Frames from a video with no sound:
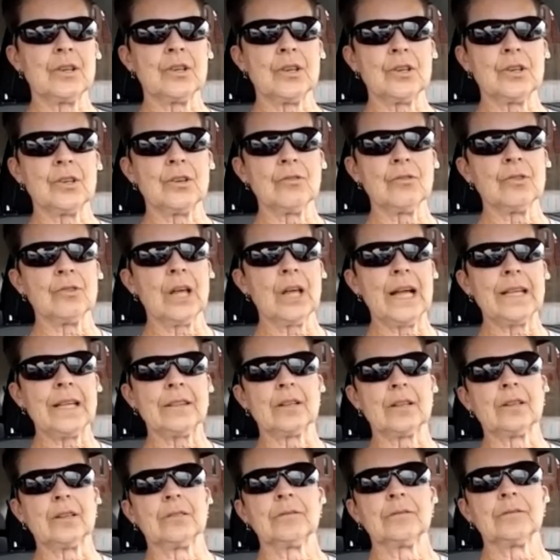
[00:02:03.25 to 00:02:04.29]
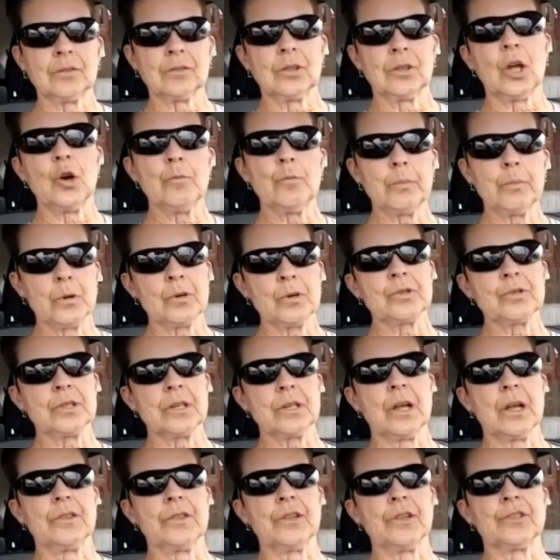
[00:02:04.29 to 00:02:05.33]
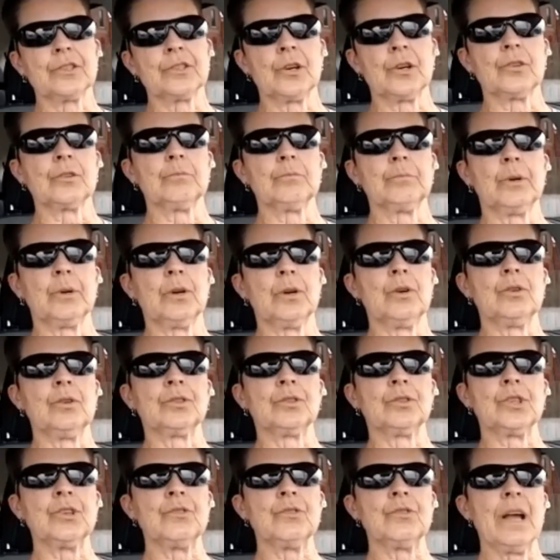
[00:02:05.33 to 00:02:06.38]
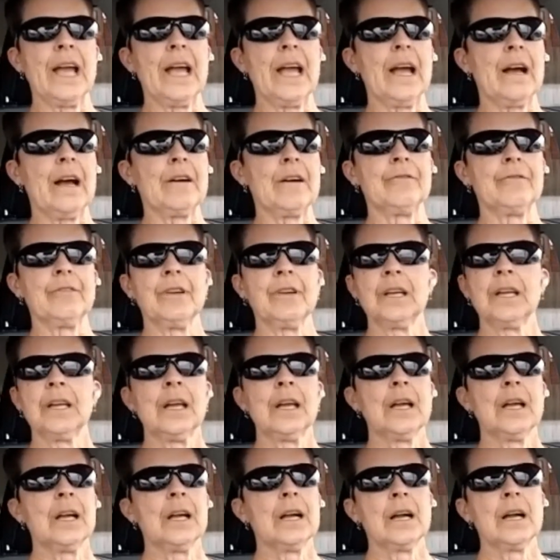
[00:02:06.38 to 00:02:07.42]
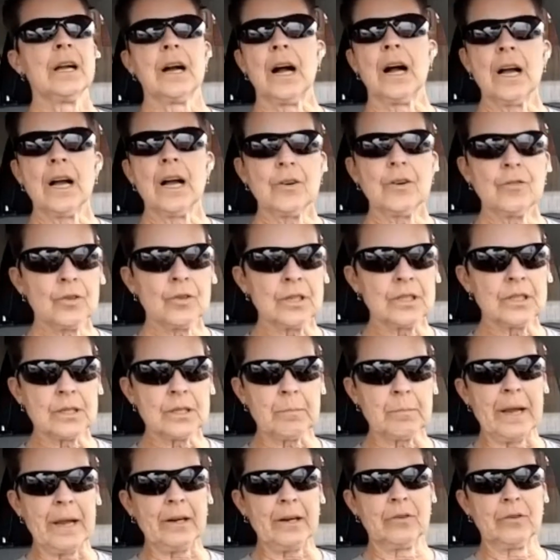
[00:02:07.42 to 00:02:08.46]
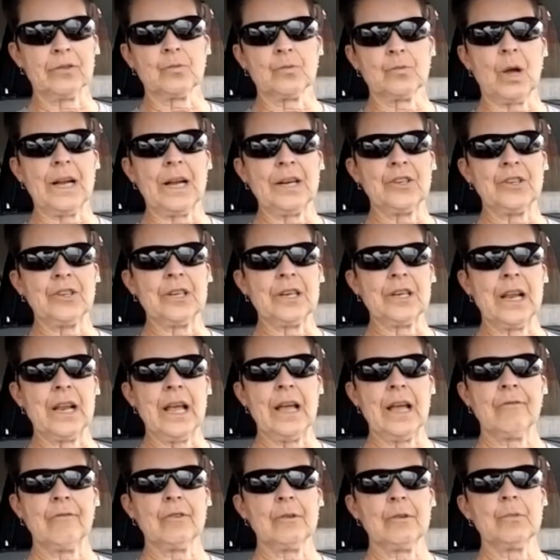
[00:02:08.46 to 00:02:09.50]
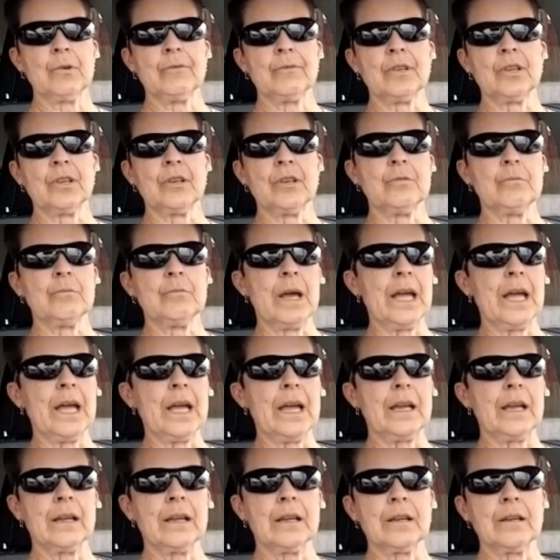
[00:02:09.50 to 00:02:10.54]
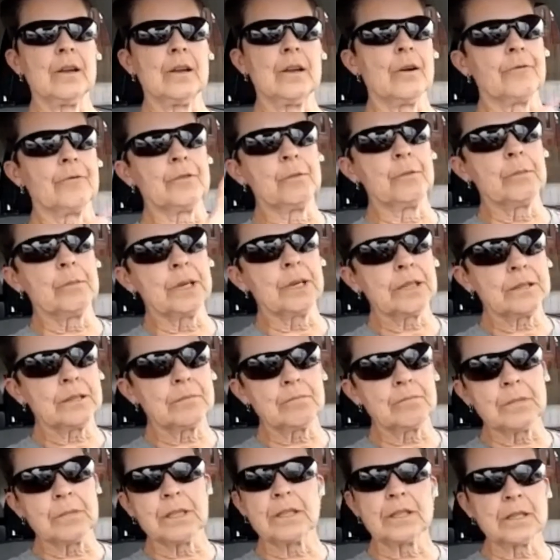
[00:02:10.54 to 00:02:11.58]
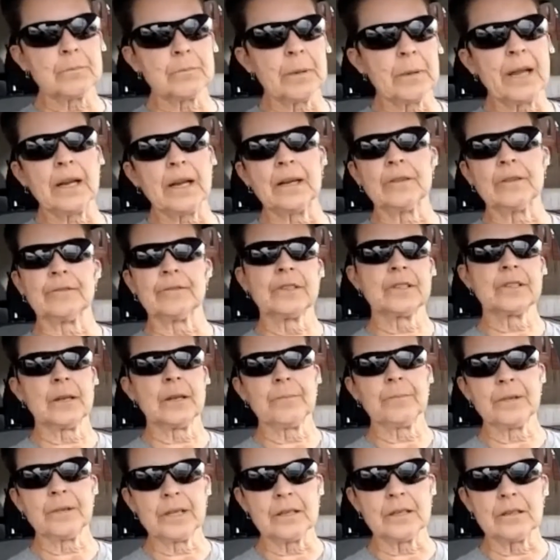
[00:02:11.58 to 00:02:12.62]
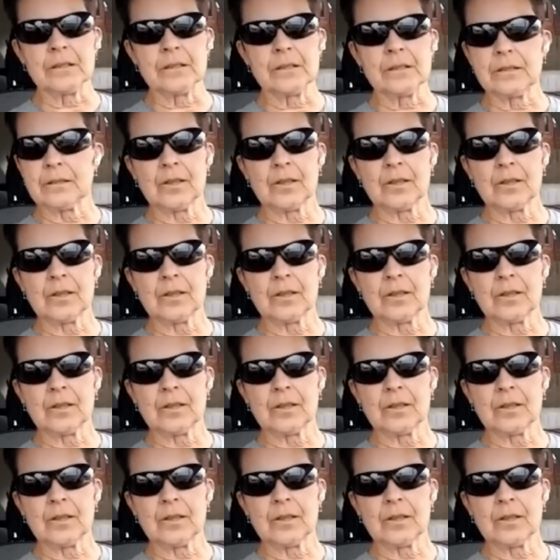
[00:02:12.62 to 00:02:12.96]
you're like the low person on the totem pole. You have 100 inspectors watching every move that you make. If you miss a speck of something